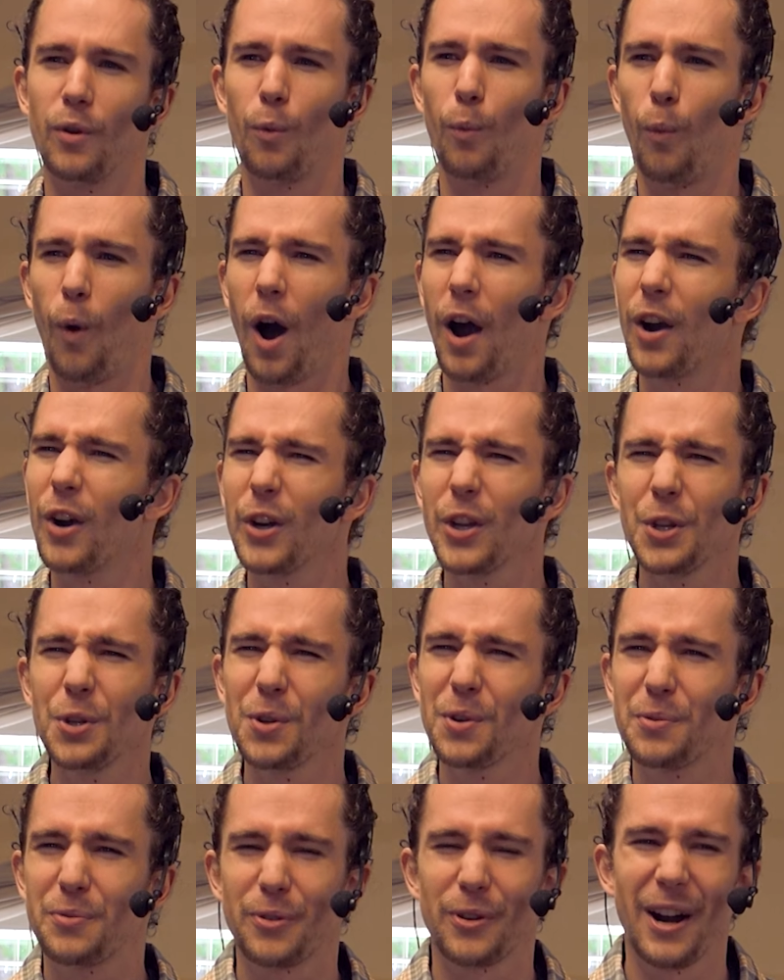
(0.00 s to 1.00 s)
Why are
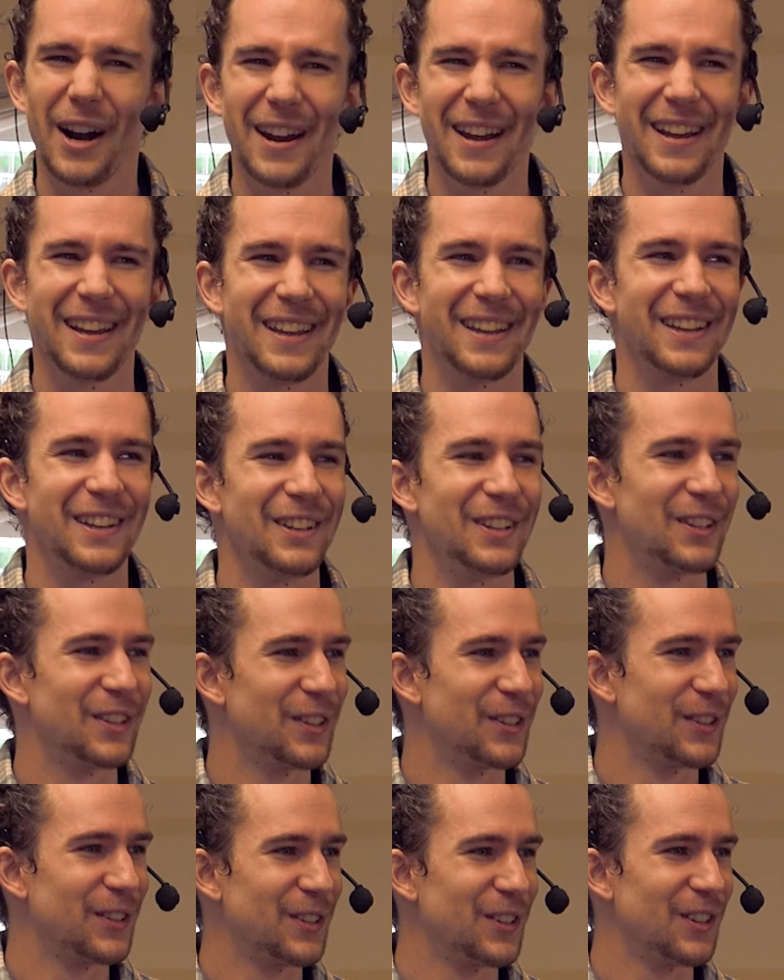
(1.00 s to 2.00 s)
you afraid?
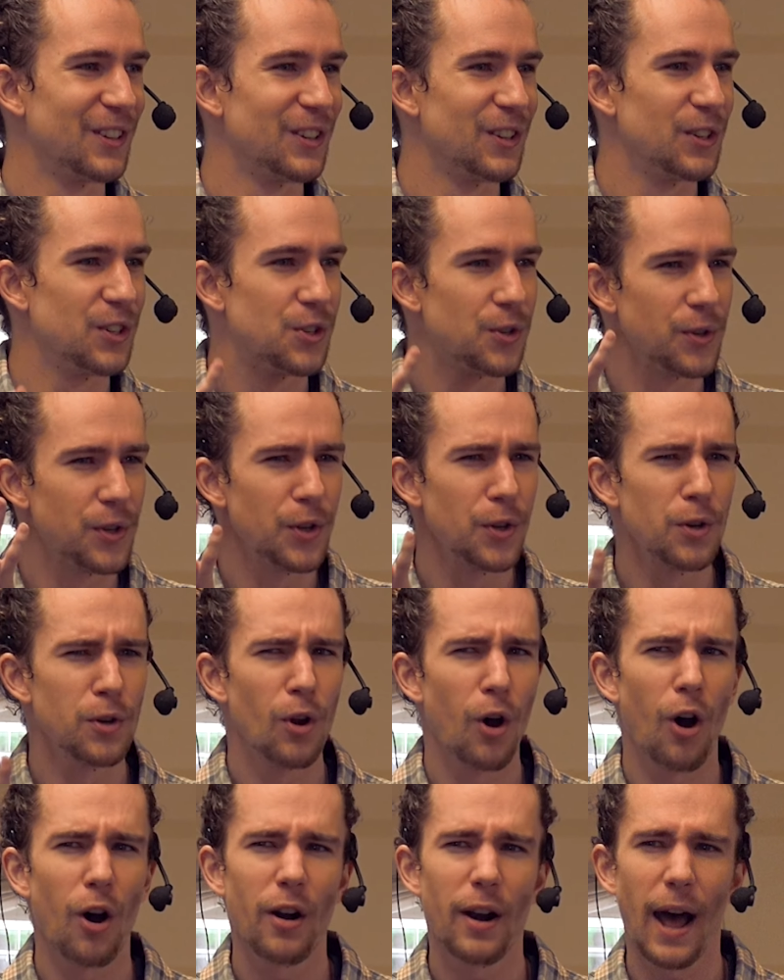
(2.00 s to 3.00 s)
Do you
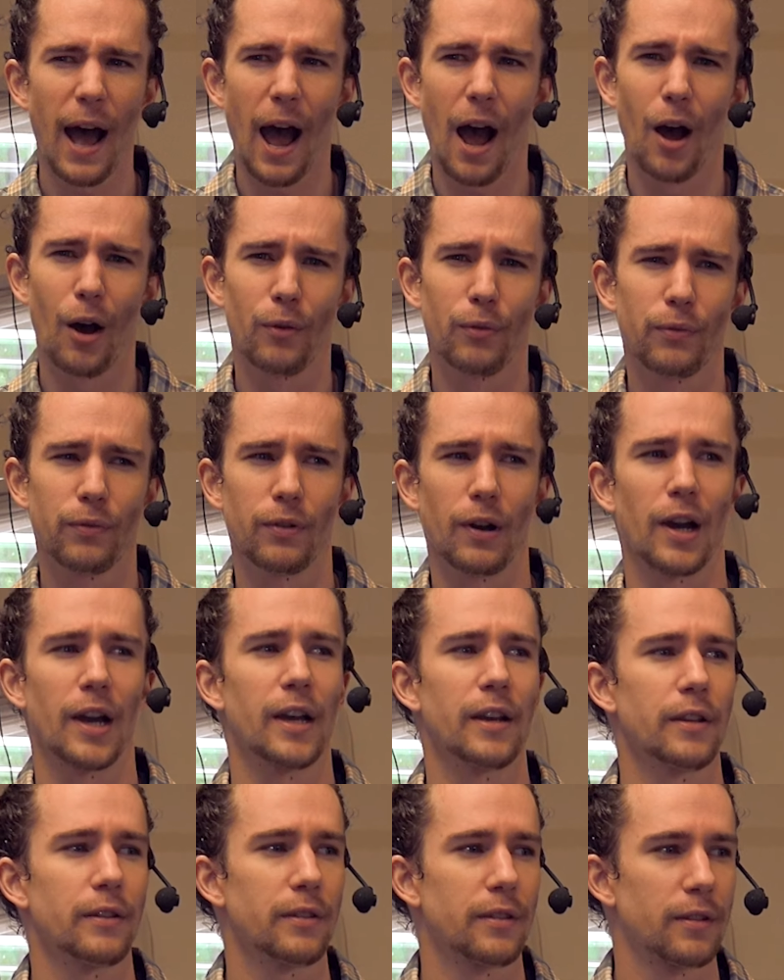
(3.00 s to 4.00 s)
not have
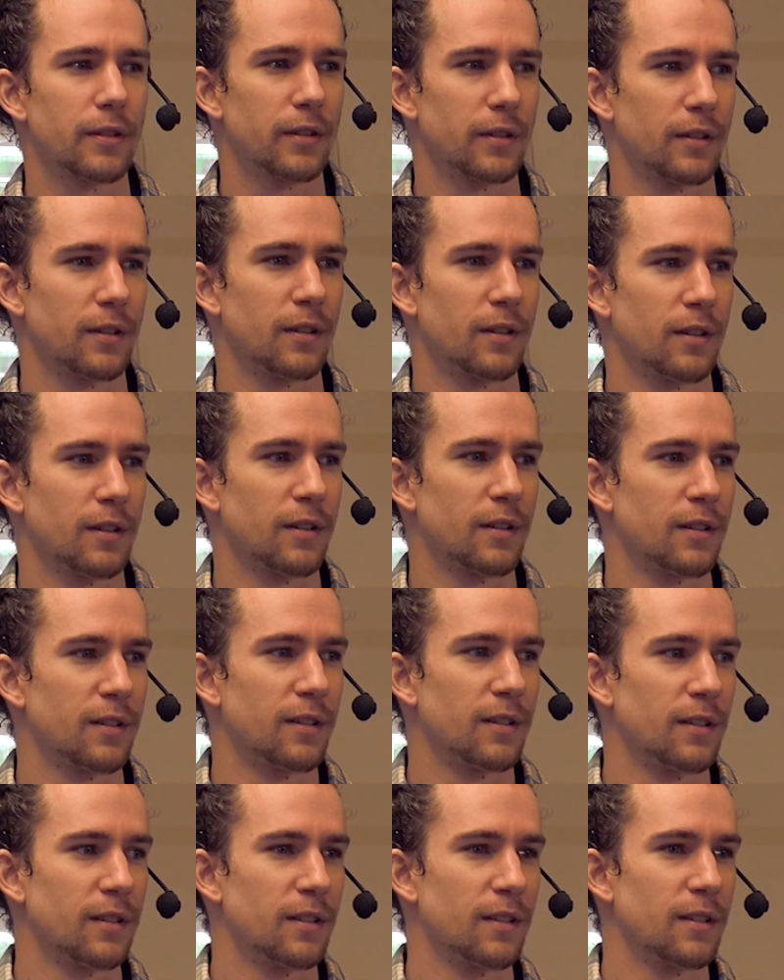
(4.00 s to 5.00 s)
faith?
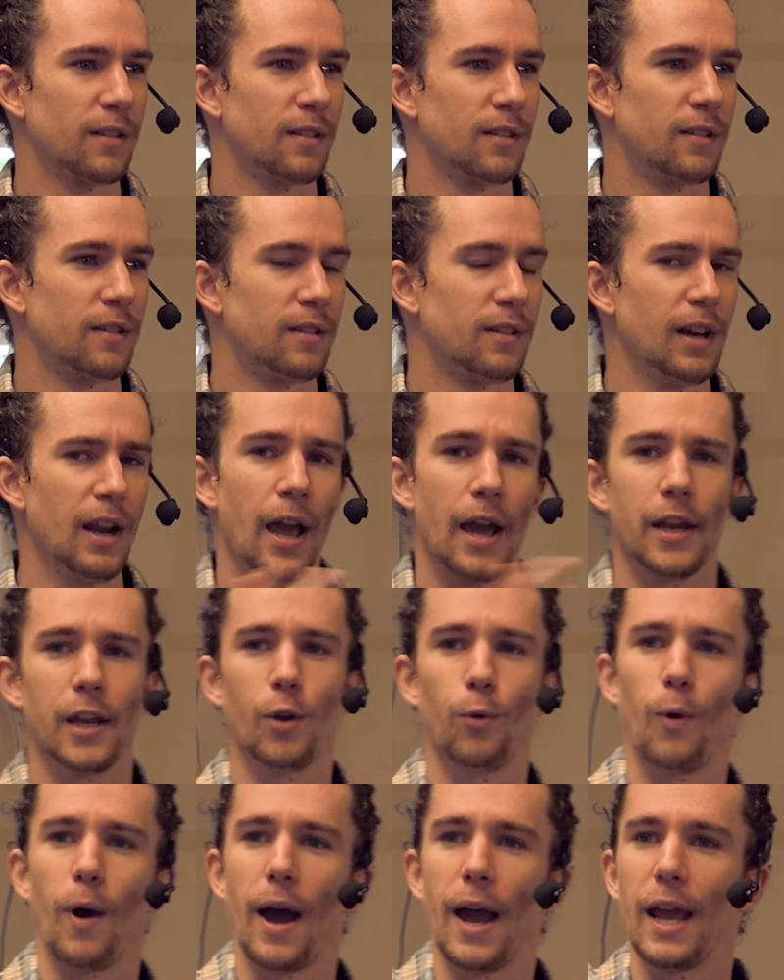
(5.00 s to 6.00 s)
And
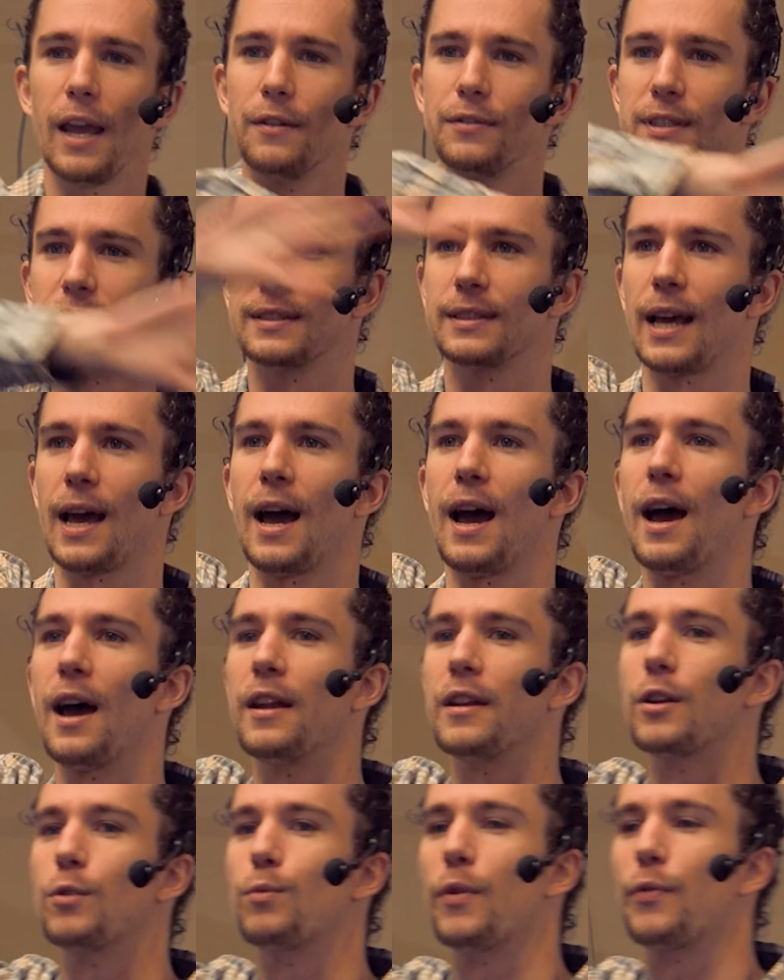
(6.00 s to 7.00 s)
he waves his
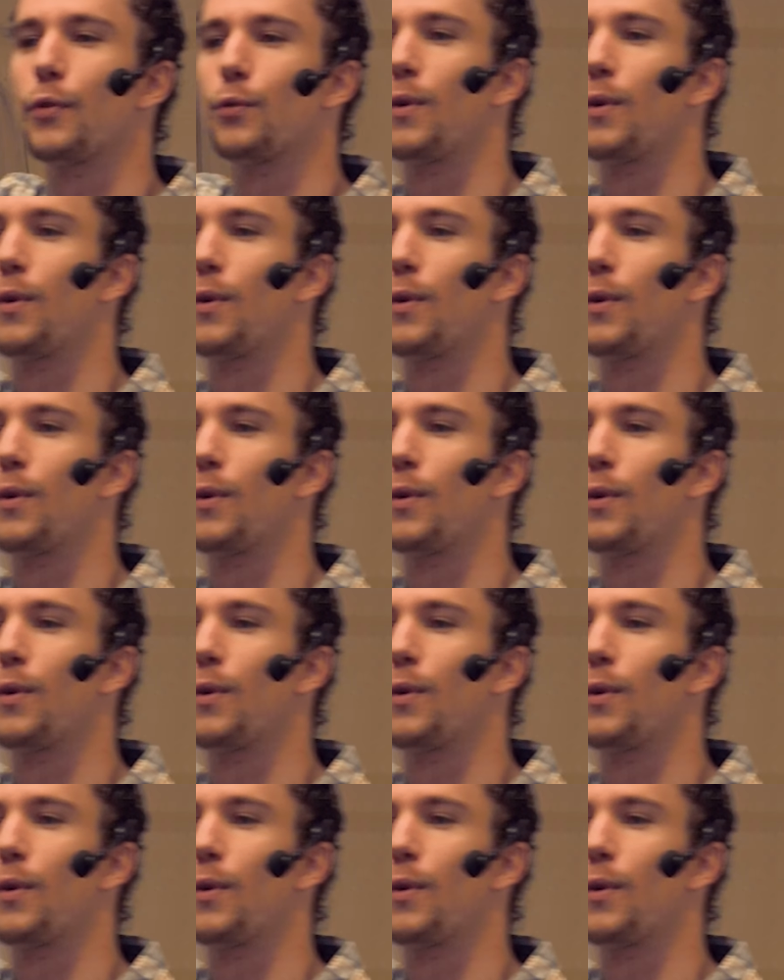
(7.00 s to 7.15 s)
hand, and with